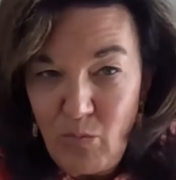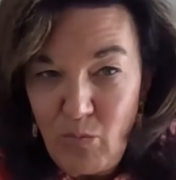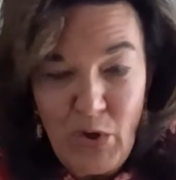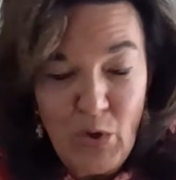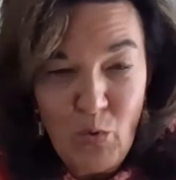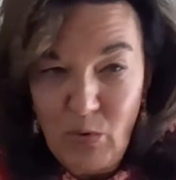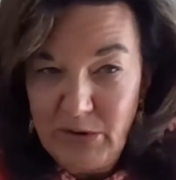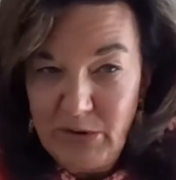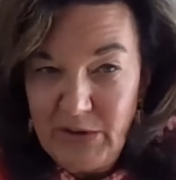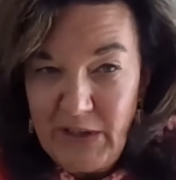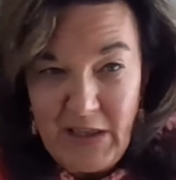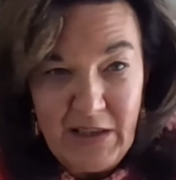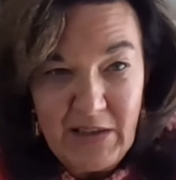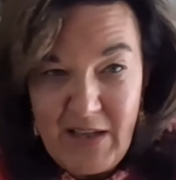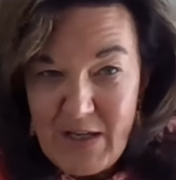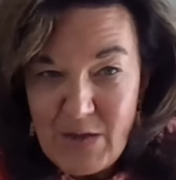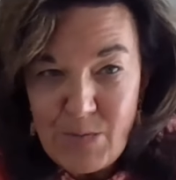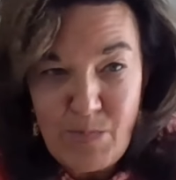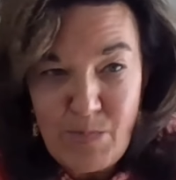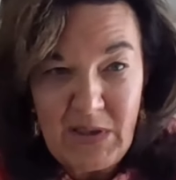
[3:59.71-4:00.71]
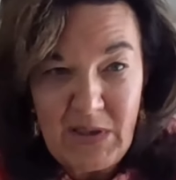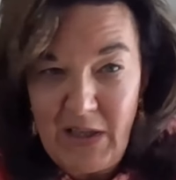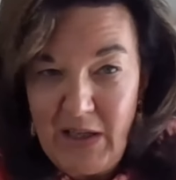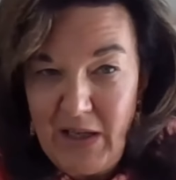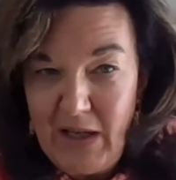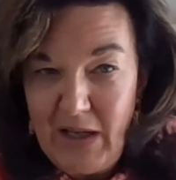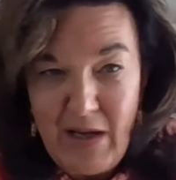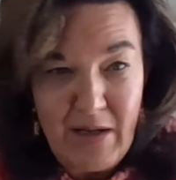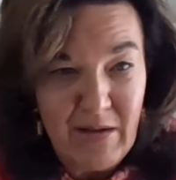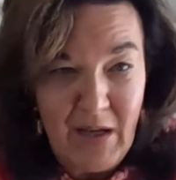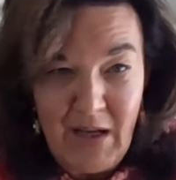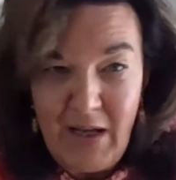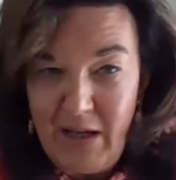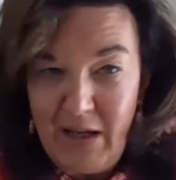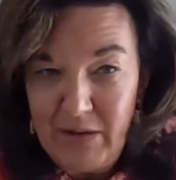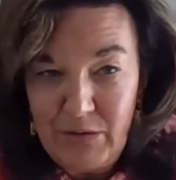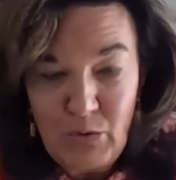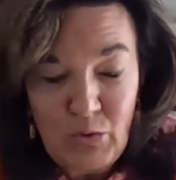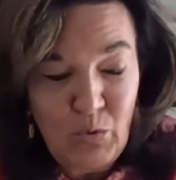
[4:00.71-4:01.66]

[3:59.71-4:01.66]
we all need desperately uh,